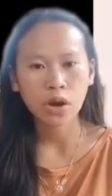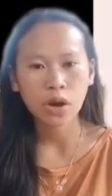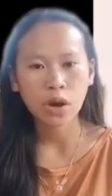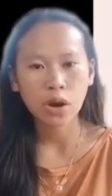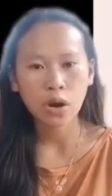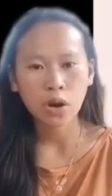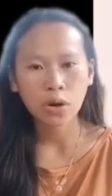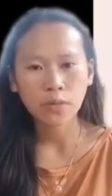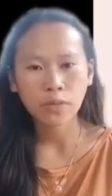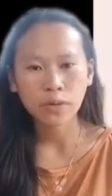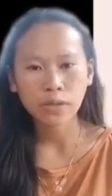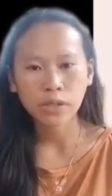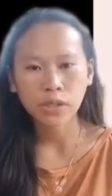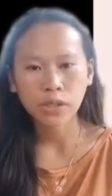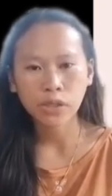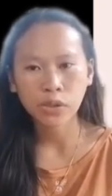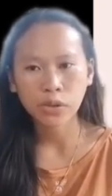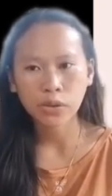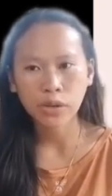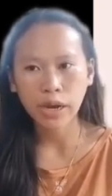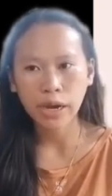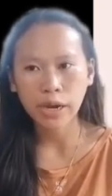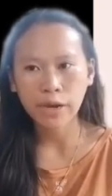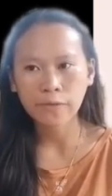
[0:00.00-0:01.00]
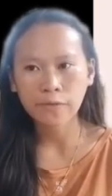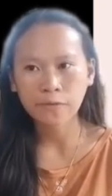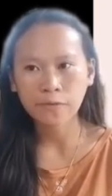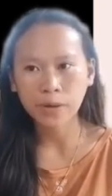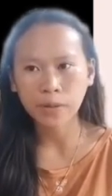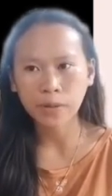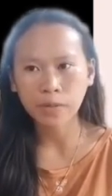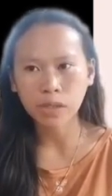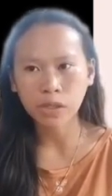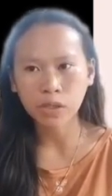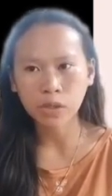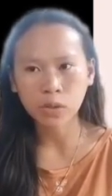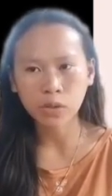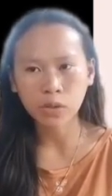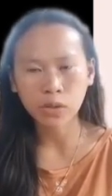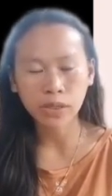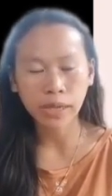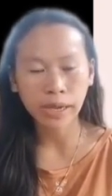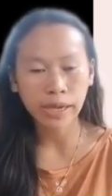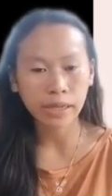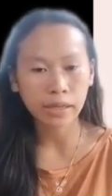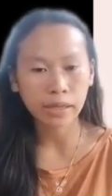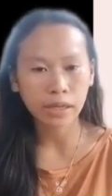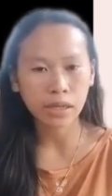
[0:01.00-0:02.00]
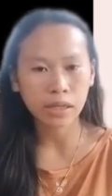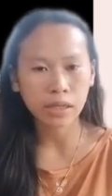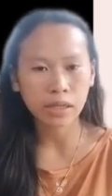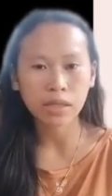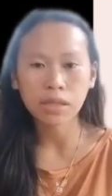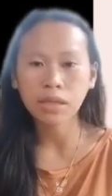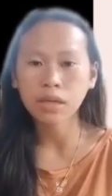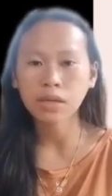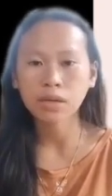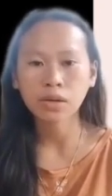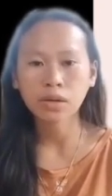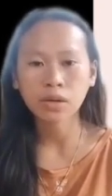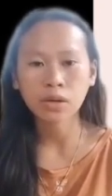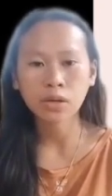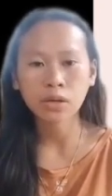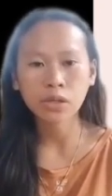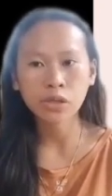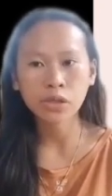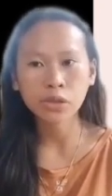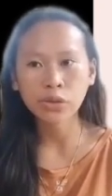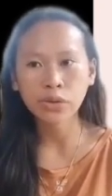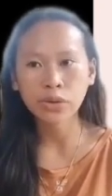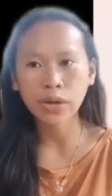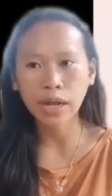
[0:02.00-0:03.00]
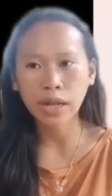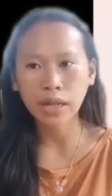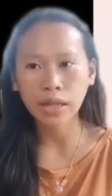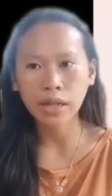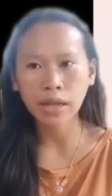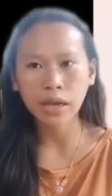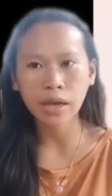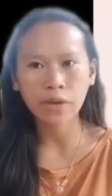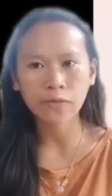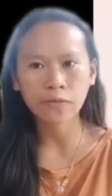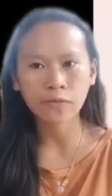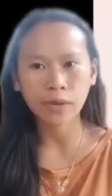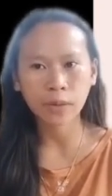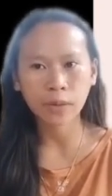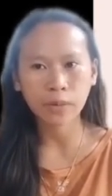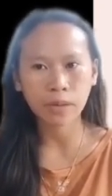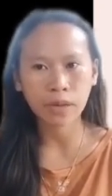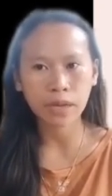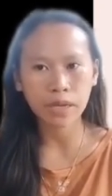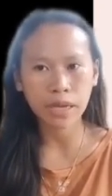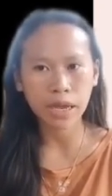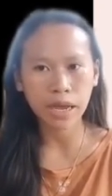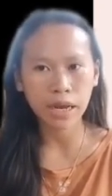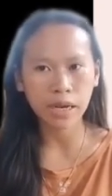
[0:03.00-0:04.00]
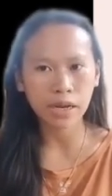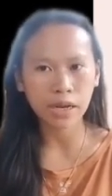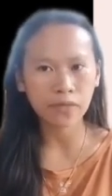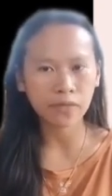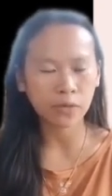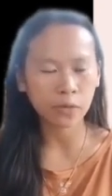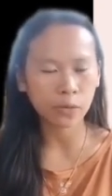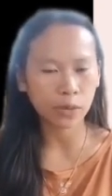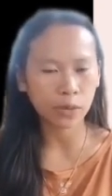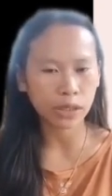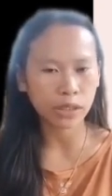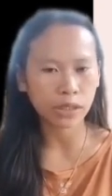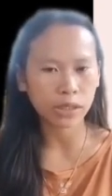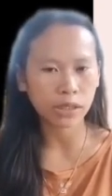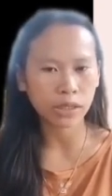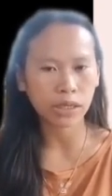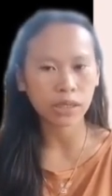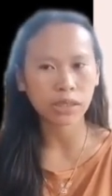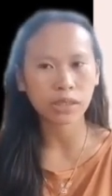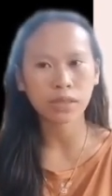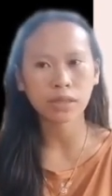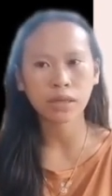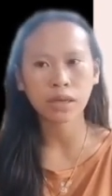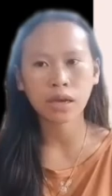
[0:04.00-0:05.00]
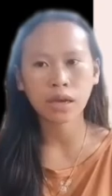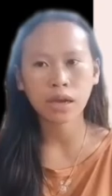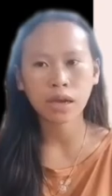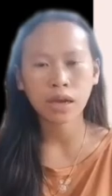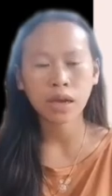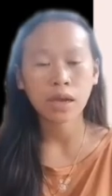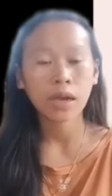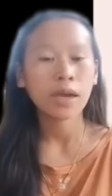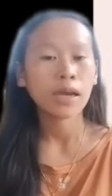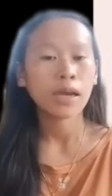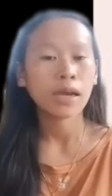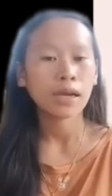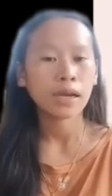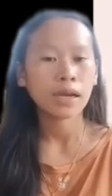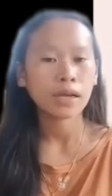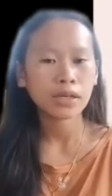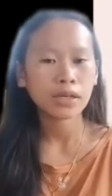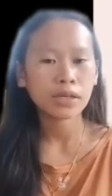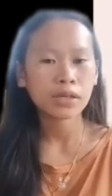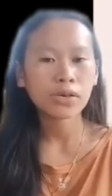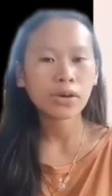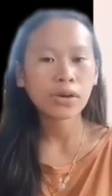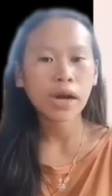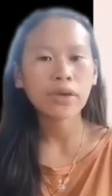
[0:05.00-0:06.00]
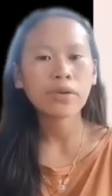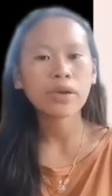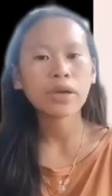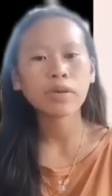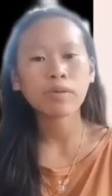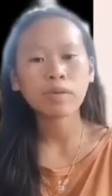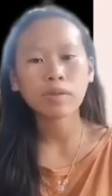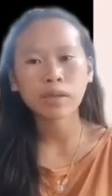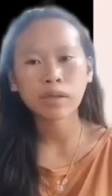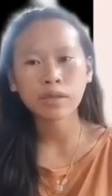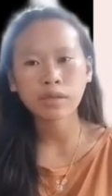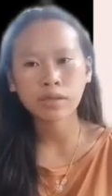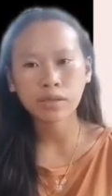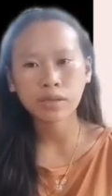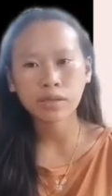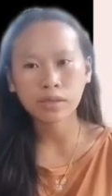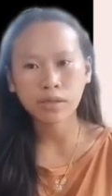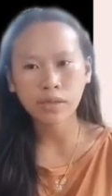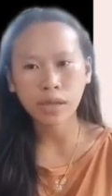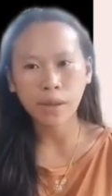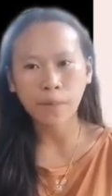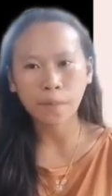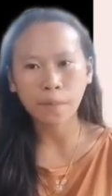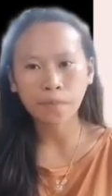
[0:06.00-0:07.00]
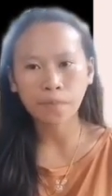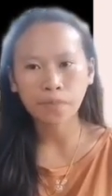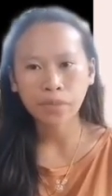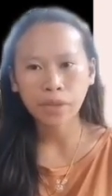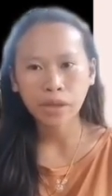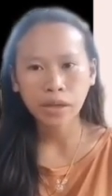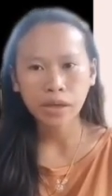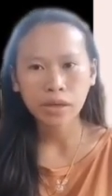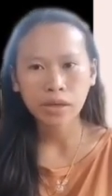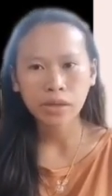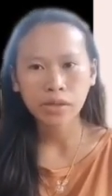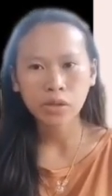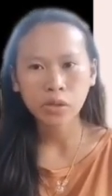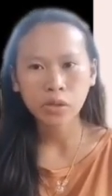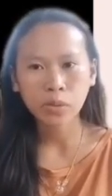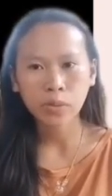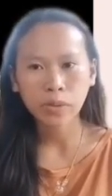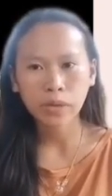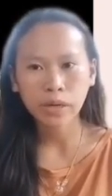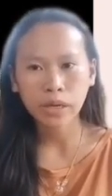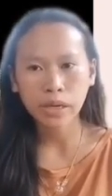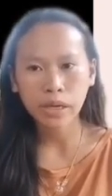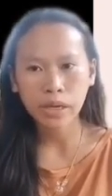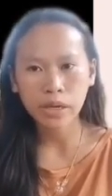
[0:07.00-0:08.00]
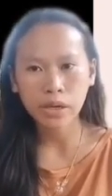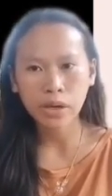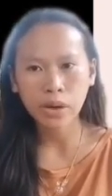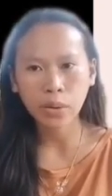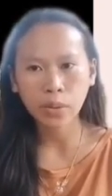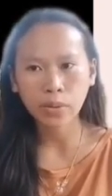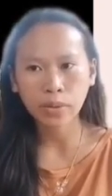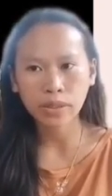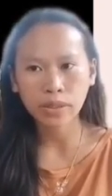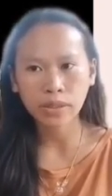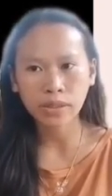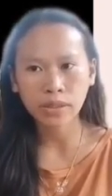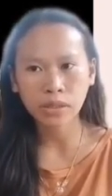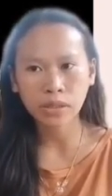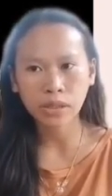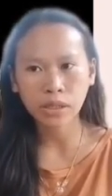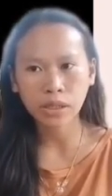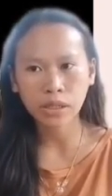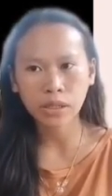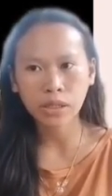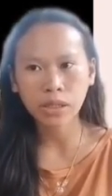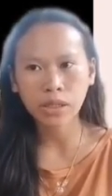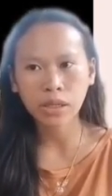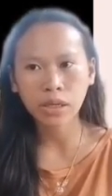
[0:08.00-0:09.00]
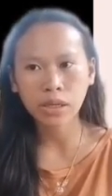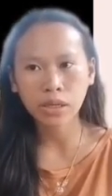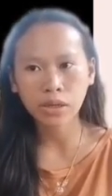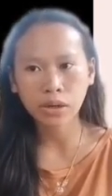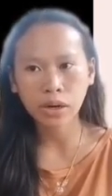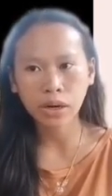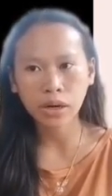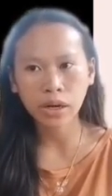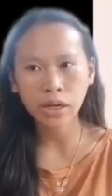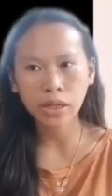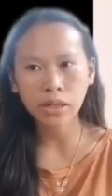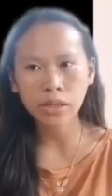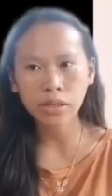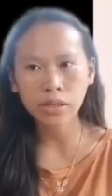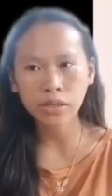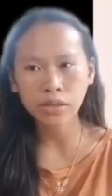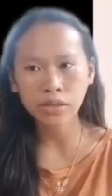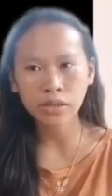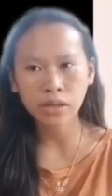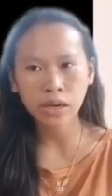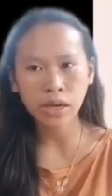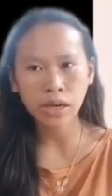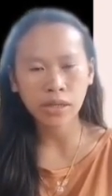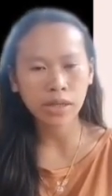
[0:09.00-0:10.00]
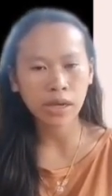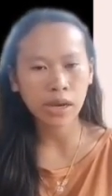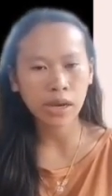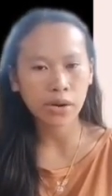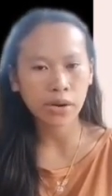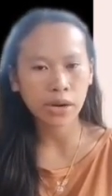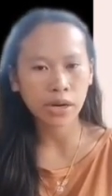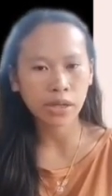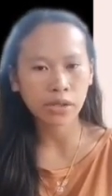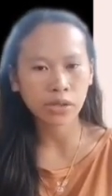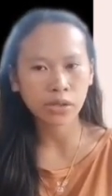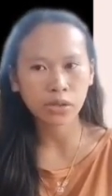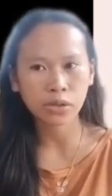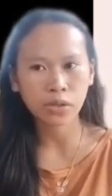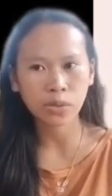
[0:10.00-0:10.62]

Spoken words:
often derived from the societal, cultural, and familial influences. In literary criticism, the superego is seen in characters' adherence to